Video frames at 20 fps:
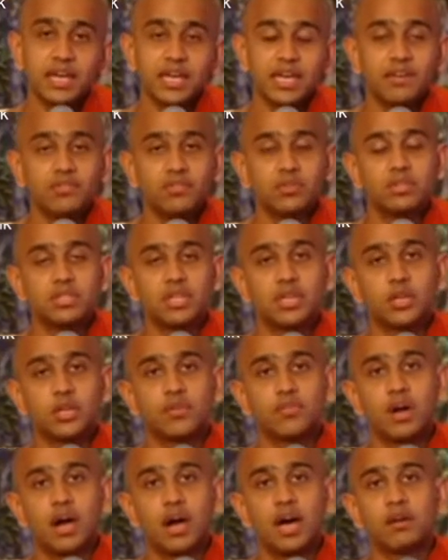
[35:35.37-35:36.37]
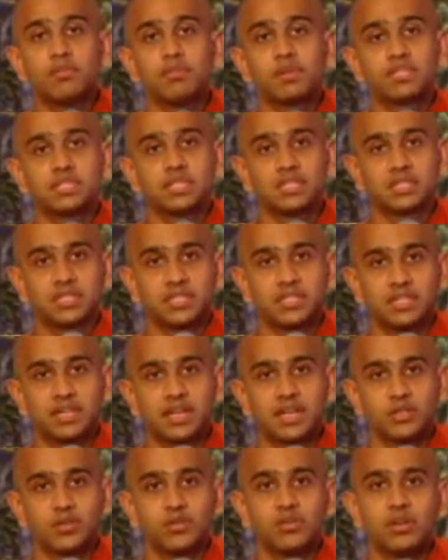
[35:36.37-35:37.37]
If you think of an unpleasant
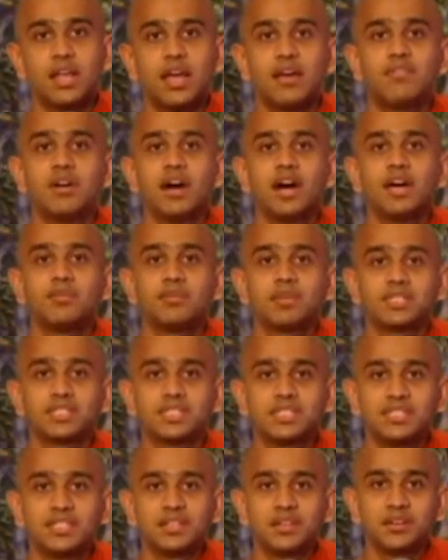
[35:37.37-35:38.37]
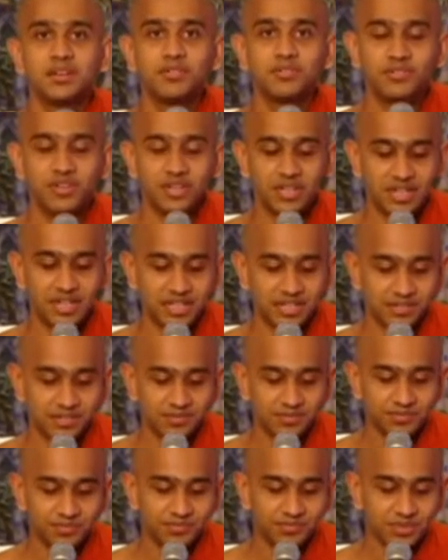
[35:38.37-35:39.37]
contact, you will have an unpleasant feeling.
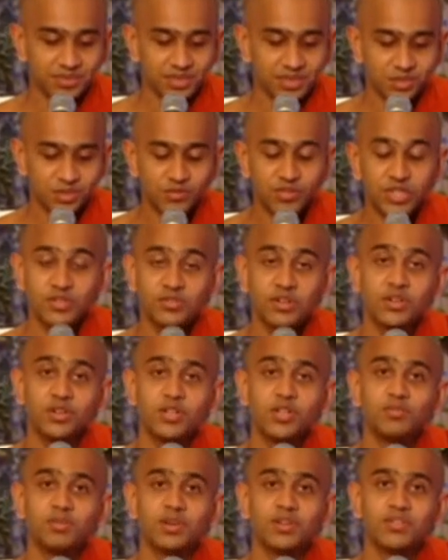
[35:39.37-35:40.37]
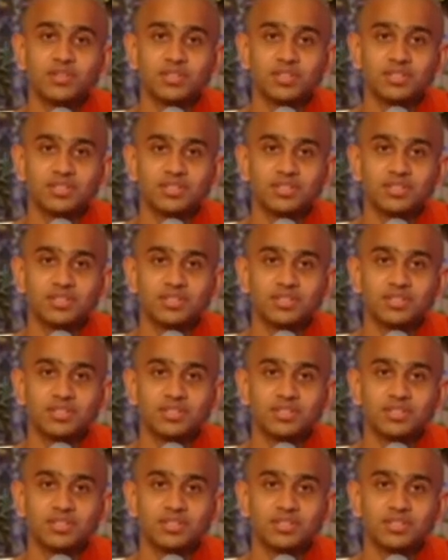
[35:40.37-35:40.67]
So which one do you prefer?